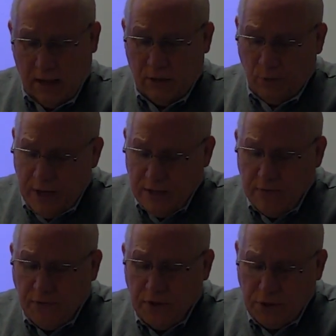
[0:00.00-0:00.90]
The reason
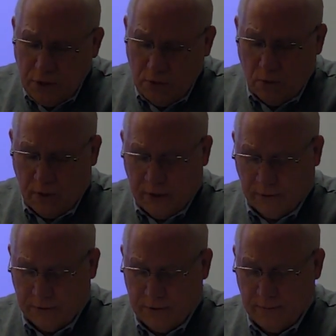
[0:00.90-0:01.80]
for the 2
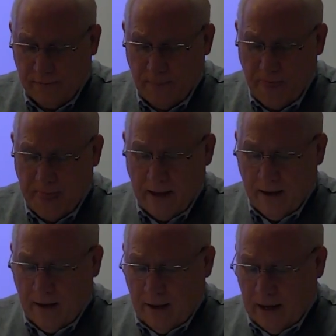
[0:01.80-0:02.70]
oils,
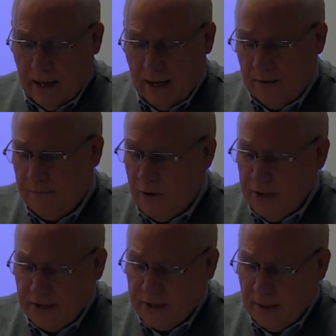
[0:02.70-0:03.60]
they're very
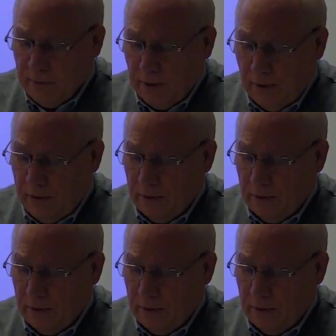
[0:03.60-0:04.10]
similar.